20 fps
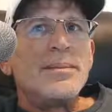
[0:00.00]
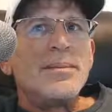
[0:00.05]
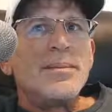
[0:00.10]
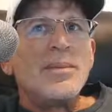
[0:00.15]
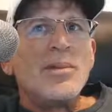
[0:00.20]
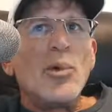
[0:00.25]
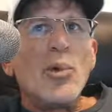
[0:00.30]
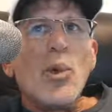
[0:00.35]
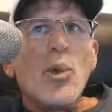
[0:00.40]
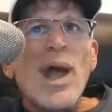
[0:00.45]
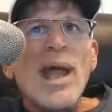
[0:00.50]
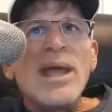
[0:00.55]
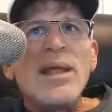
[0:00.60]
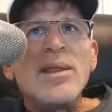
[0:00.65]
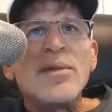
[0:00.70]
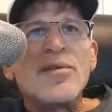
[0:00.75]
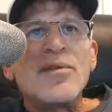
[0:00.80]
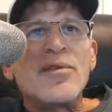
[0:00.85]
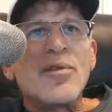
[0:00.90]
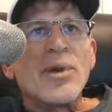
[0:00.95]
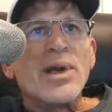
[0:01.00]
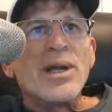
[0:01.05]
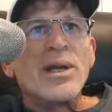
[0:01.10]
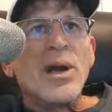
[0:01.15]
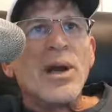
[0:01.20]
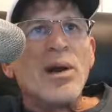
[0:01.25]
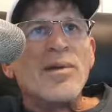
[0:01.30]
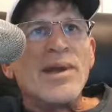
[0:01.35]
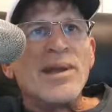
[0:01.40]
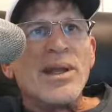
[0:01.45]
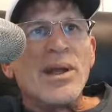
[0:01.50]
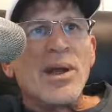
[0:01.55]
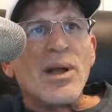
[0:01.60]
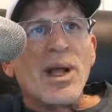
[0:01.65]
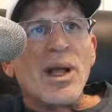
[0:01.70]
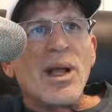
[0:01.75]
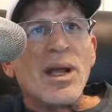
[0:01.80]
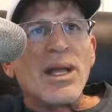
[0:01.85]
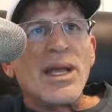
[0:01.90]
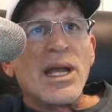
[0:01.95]
Way the freak over. And they're
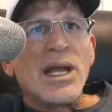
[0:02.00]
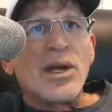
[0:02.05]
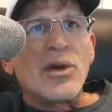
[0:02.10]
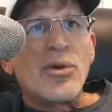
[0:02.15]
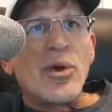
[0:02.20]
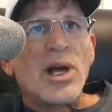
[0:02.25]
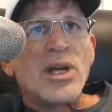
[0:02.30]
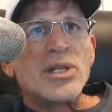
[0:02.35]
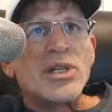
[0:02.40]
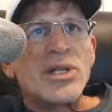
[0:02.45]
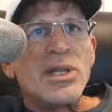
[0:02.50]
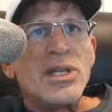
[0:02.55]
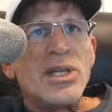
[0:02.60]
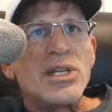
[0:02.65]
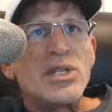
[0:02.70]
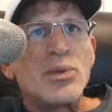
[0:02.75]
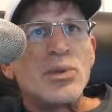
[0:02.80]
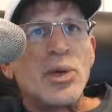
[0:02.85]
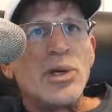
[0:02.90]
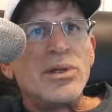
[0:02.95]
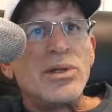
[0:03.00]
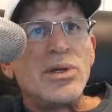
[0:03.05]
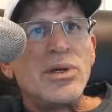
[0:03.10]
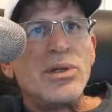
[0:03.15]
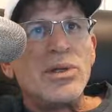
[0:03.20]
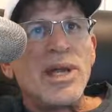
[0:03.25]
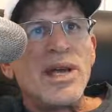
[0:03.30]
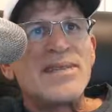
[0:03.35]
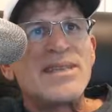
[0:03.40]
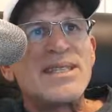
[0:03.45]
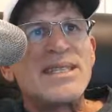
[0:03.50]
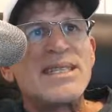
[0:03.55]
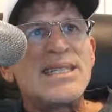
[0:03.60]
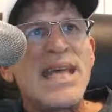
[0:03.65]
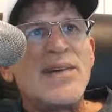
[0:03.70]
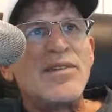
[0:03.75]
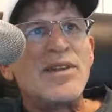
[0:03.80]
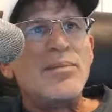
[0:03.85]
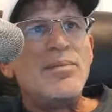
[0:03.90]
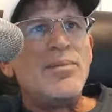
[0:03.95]
going to get crushed in this one too. They have
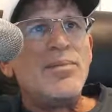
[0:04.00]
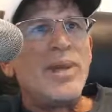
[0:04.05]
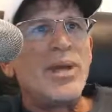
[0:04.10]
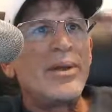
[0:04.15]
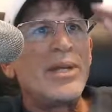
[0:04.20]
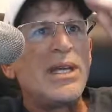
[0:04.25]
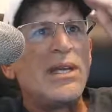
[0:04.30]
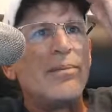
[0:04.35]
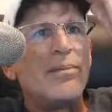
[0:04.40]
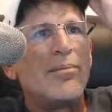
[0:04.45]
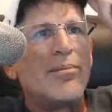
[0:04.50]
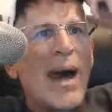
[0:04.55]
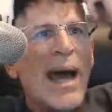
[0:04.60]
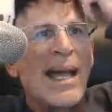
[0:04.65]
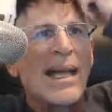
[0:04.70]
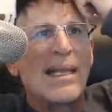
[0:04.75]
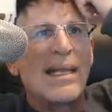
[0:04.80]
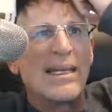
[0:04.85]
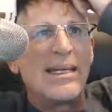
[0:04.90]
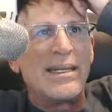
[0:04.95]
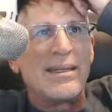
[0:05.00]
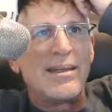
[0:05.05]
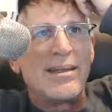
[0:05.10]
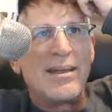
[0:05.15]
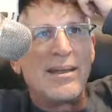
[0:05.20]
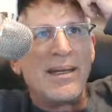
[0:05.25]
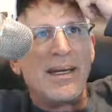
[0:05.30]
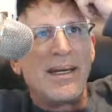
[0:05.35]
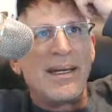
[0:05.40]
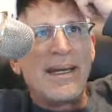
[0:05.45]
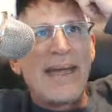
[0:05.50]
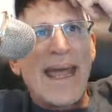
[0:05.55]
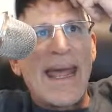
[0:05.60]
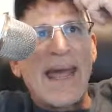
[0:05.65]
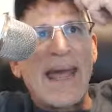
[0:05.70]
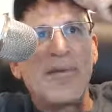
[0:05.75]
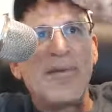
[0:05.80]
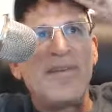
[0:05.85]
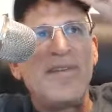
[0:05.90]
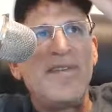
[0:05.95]
7 million Mylan.
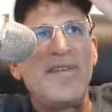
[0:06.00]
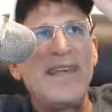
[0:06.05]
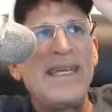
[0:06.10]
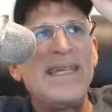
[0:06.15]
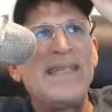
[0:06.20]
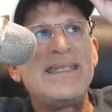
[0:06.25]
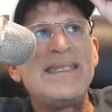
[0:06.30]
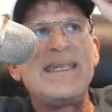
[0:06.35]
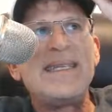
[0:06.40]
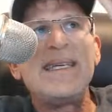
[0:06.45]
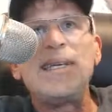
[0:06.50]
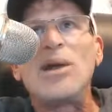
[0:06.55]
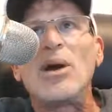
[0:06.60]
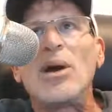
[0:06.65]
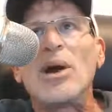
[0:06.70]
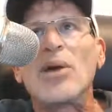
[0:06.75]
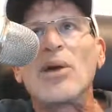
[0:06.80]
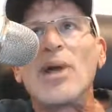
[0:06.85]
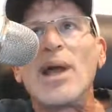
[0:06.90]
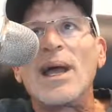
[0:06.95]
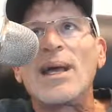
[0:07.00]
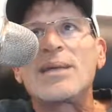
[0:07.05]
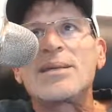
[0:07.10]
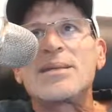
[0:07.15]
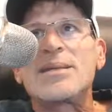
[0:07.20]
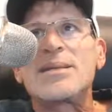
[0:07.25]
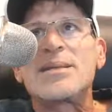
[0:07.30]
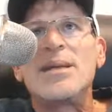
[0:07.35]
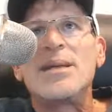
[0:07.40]
Now VTRS.